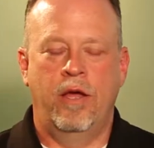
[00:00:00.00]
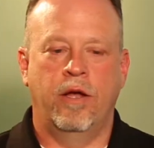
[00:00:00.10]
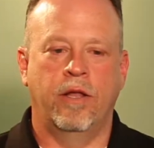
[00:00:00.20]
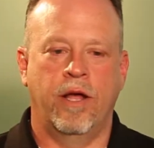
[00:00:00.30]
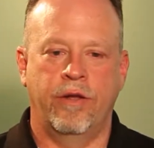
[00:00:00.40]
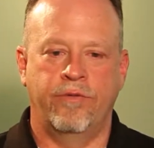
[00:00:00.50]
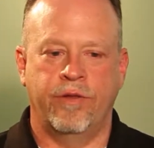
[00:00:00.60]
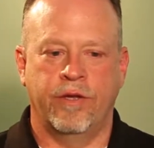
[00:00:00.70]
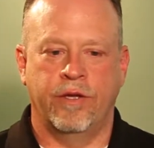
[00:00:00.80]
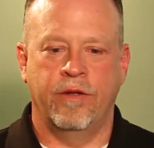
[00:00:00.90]
a lot of
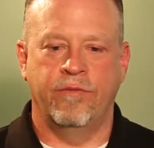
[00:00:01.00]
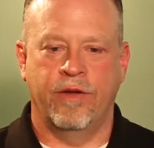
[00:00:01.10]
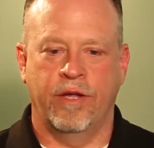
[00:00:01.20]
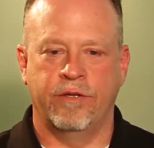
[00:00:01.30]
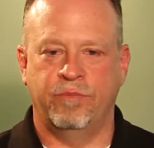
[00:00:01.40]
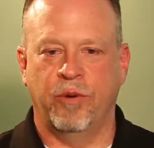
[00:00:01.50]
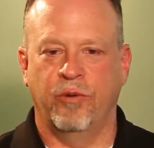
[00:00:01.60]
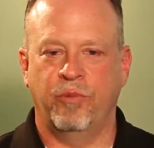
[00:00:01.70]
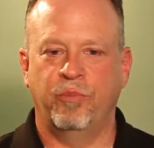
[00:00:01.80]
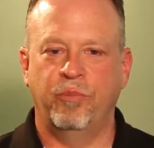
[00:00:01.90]
the events,
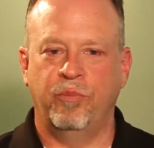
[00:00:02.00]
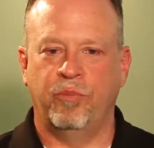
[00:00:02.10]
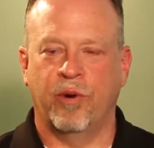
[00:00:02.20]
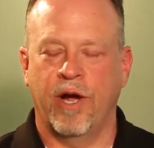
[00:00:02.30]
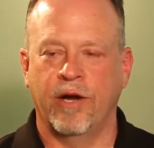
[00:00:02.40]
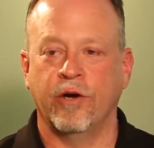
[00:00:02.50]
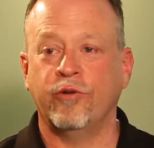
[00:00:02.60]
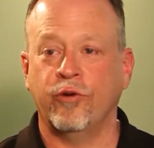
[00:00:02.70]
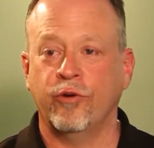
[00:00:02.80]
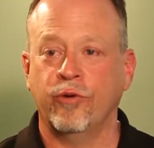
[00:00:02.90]
both prior
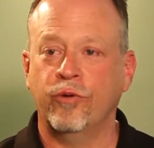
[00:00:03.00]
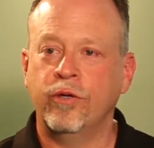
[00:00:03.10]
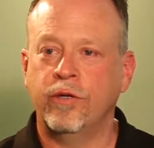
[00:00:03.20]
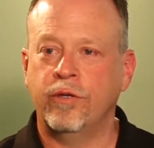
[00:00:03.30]
to